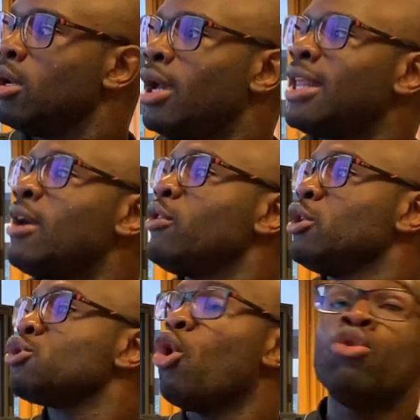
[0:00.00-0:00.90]
and having
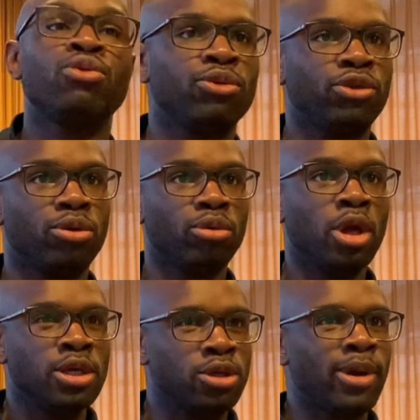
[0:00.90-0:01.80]
this overview.
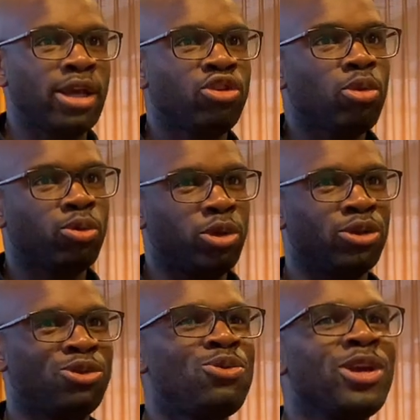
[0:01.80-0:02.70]
So actually what we're
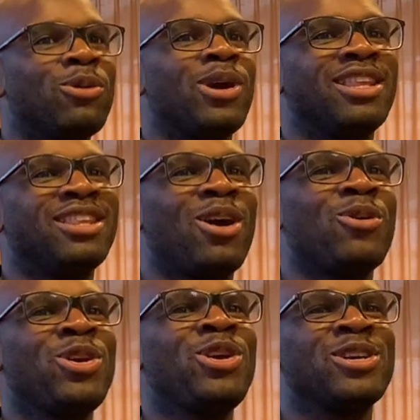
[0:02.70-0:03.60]
doing right now
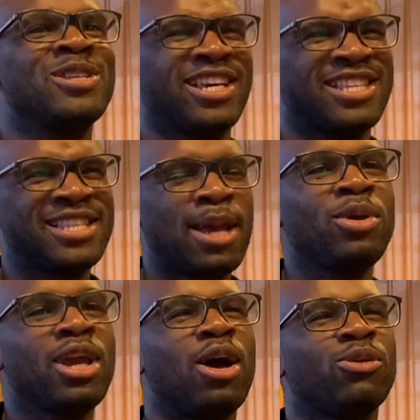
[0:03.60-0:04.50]
here is like
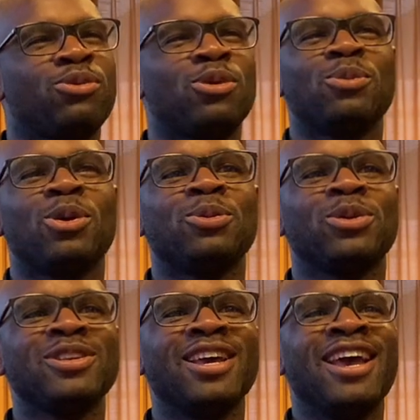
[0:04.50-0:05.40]
stepping out for a
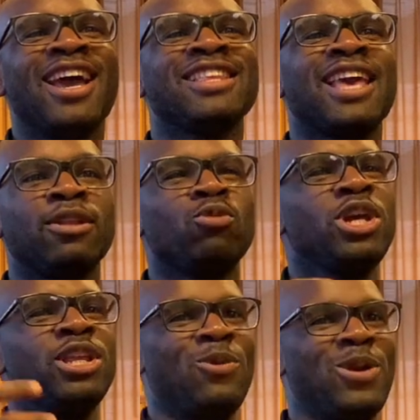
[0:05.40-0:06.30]
moment and get
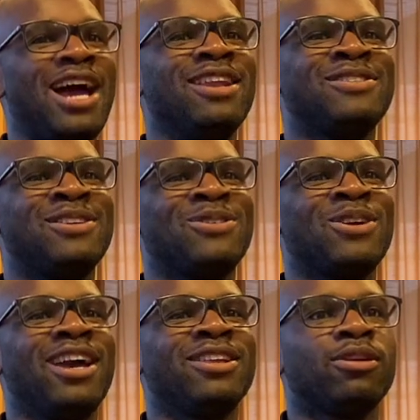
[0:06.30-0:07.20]
reading reality
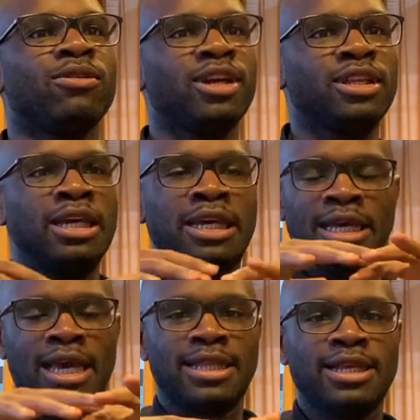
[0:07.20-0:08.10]
together, right?
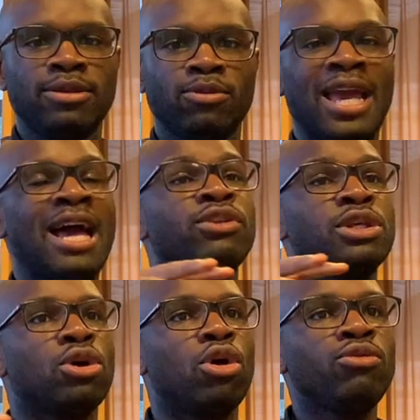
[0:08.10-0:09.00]
And then we have
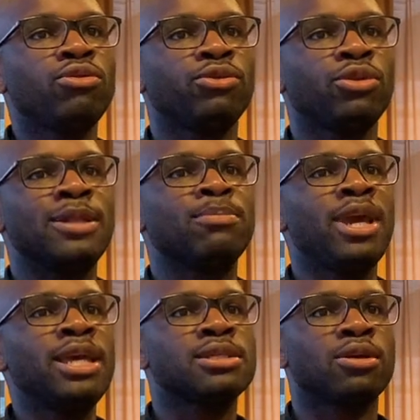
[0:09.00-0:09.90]
this overview, and
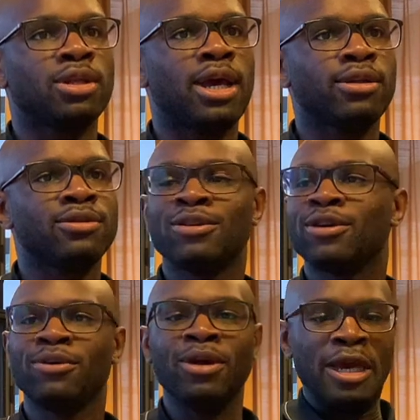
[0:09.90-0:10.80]
based on that, you
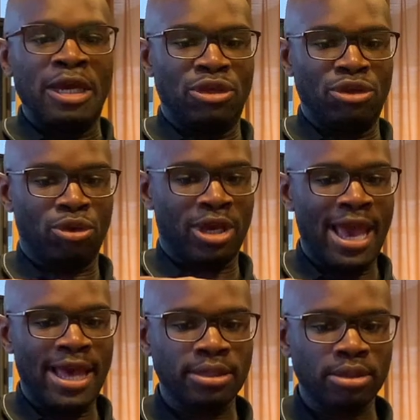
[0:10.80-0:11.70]
know, you
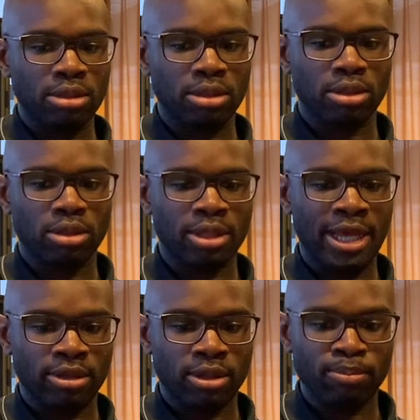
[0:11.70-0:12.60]
can
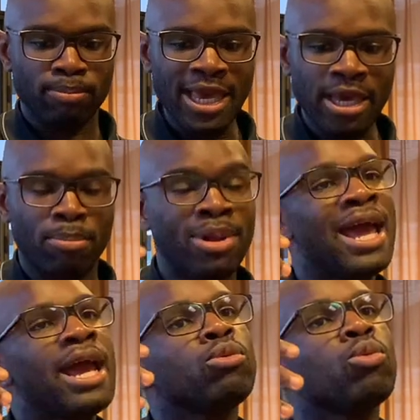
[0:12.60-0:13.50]
then make a
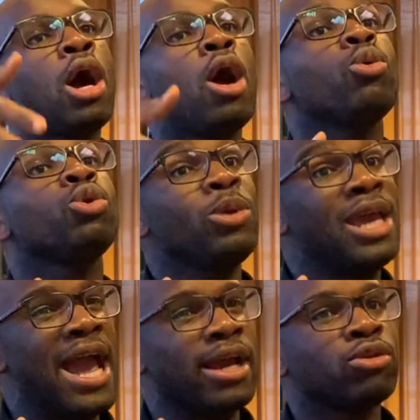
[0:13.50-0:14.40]
plan. How do we
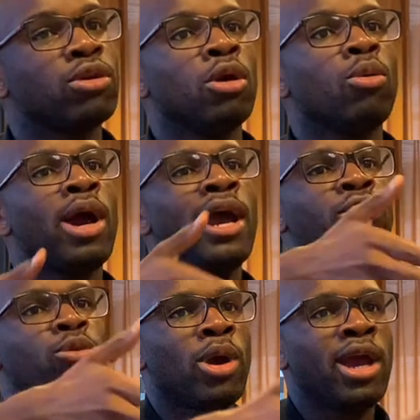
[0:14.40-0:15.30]
act? Where,
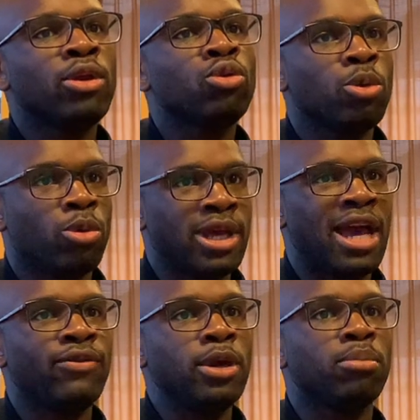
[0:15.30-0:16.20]
where do we want to
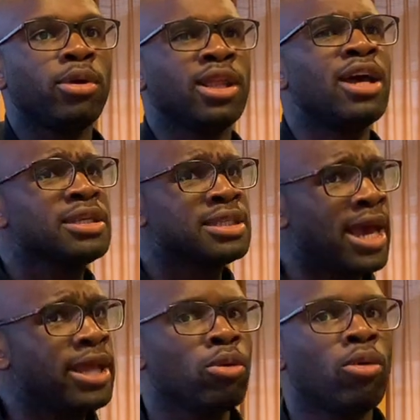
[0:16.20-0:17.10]
have impact?
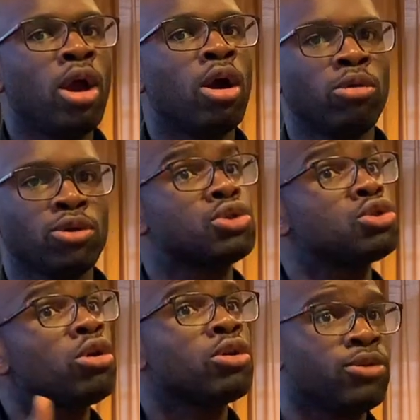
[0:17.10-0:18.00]
Understanding where our
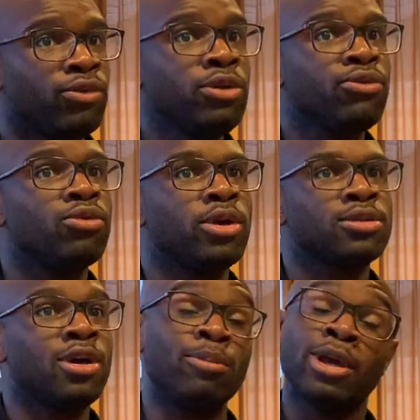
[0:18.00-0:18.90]
circles of influence
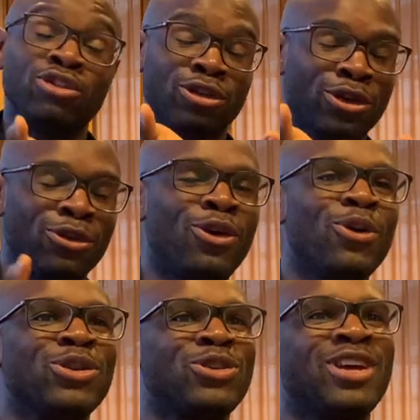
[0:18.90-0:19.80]
are. I'm actually looking
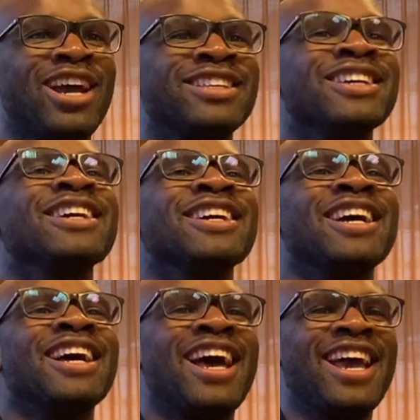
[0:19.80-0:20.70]
forward to that.
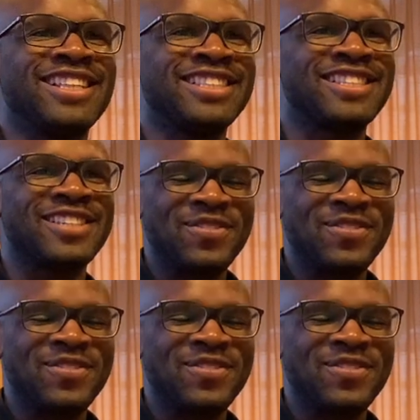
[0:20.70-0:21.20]
And